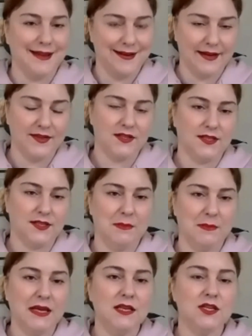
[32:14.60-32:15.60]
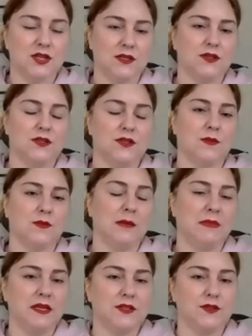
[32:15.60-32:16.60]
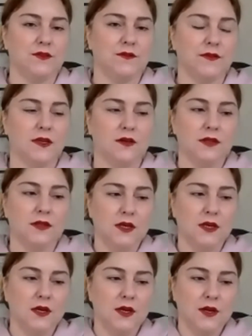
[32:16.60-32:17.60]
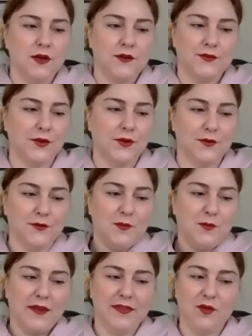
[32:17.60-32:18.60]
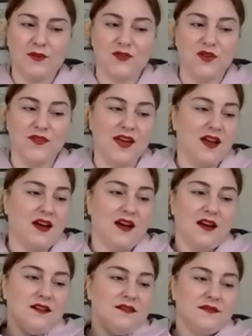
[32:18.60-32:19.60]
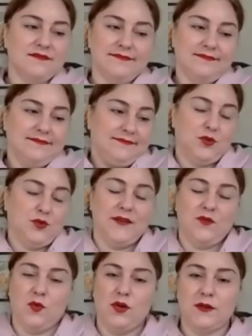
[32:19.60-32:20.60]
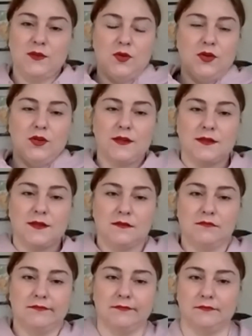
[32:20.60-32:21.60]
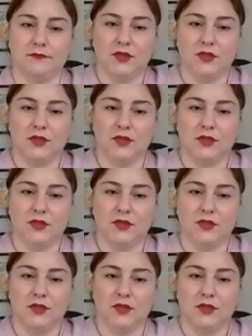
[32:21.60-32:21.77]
another dimension to the way it makes you feel. So my thoughts on that are whatever works, really.